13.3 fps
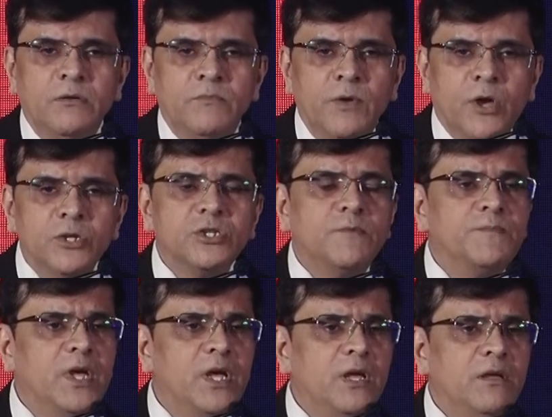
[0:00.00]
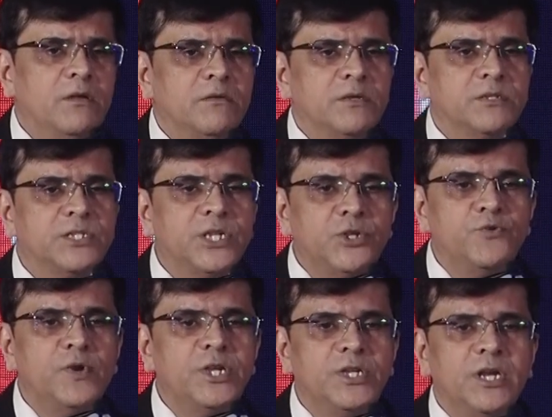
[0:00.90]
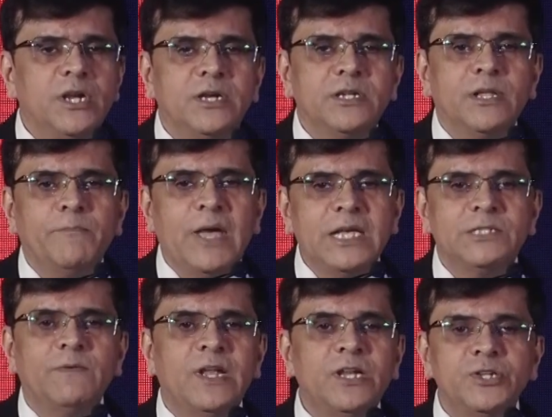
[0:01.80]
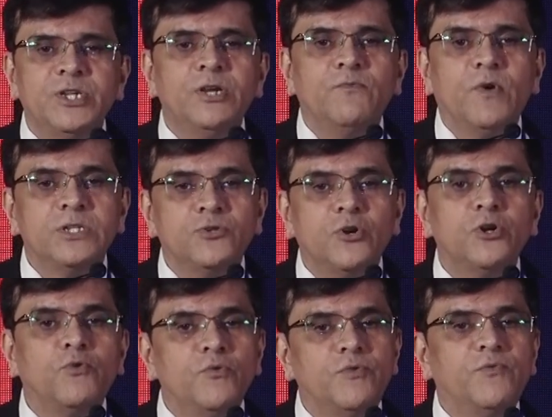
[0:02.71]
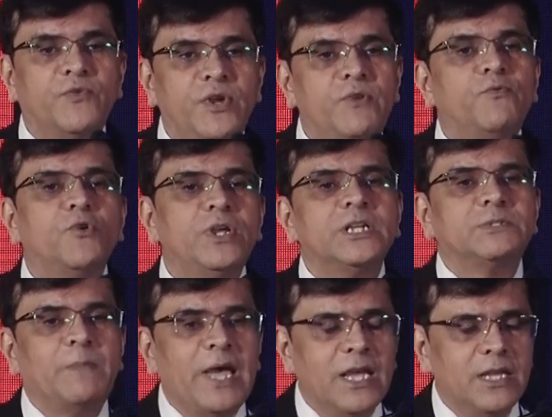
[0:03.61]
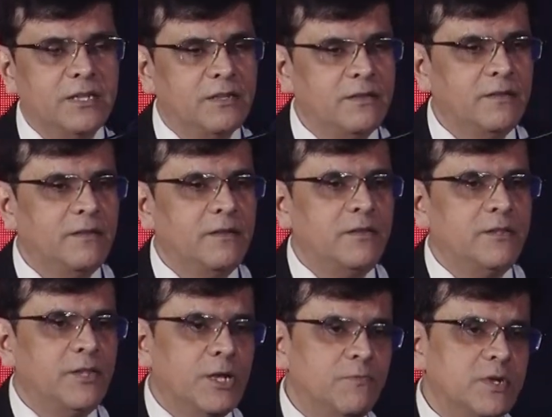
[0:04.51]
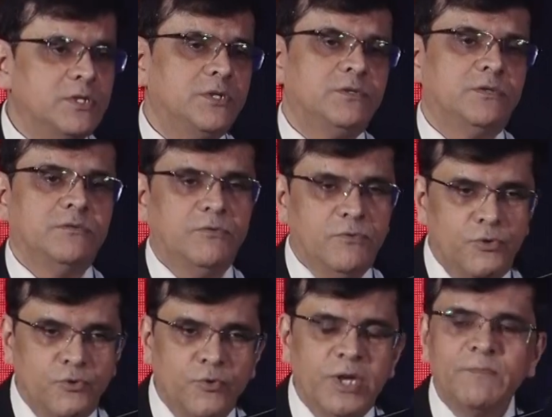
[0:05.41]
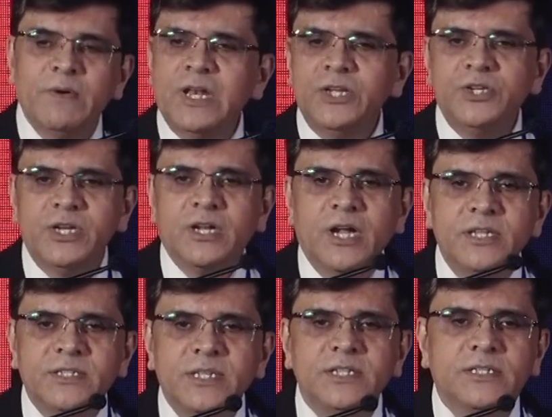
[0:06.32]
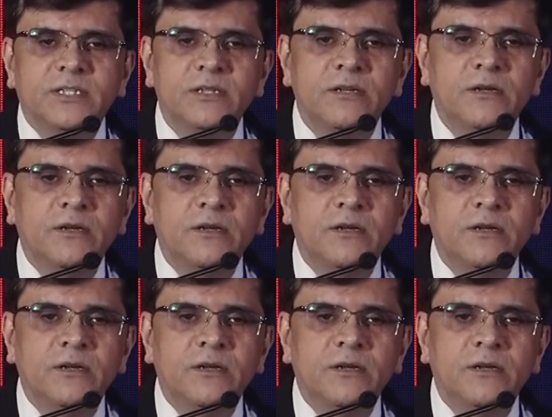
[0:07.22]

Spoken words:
Because of the situation at the bank's balance sheet was not good 3-4 years back. There was twin balance sheet crisis.